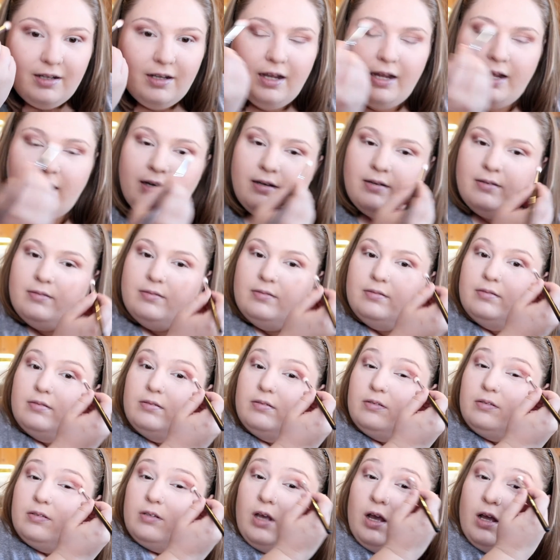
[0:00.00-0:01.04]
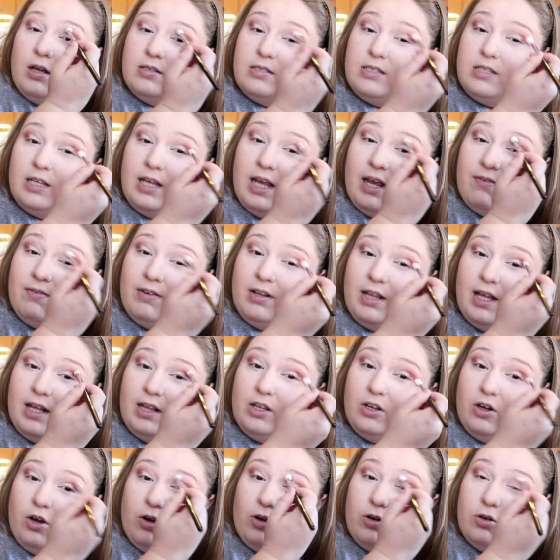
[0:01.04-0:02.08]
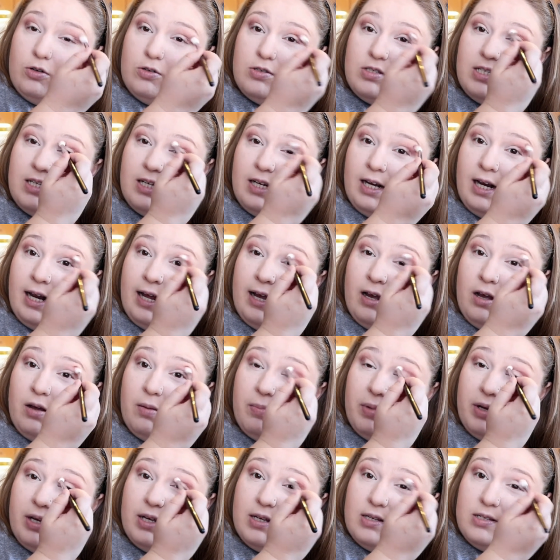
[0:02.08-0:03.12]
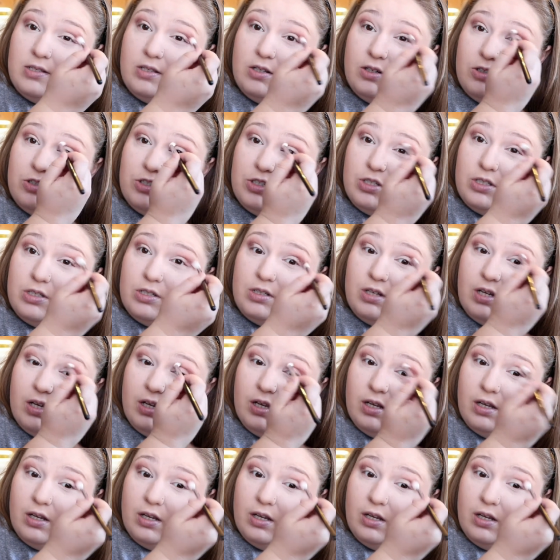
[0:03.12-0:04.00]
And constantly having to let the girls in and out because they're just